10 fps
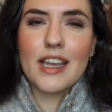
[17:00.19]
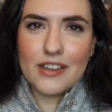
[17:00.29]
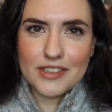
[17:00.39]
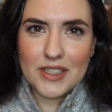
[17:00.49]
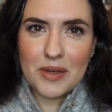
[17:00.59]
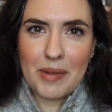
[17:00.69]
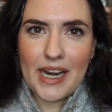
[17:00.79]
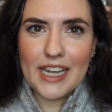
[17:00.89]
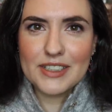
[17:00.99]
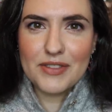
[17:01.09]
and I'll see you in my
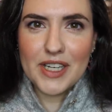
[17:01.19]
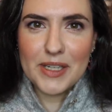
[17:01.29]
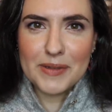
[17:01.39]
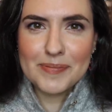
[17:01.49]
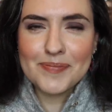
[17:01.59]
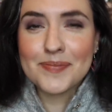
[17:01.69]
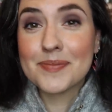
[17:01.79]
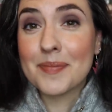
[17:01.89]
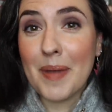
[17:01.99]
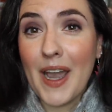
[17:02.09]
next video.
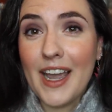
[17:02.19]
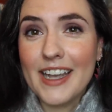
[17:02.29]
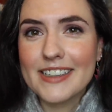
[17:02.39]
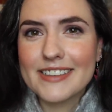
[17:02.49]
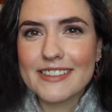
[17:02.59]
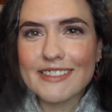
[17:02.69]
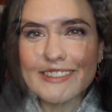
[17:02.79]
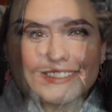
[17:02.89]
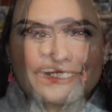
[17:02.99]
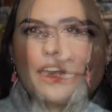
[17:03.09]
Bye!
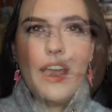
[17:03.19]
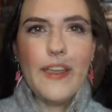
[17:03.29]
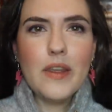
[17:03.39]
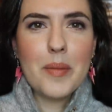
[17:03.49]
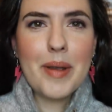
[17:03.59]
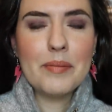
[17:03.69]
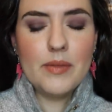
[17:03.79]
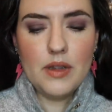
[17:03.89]
Hello, my.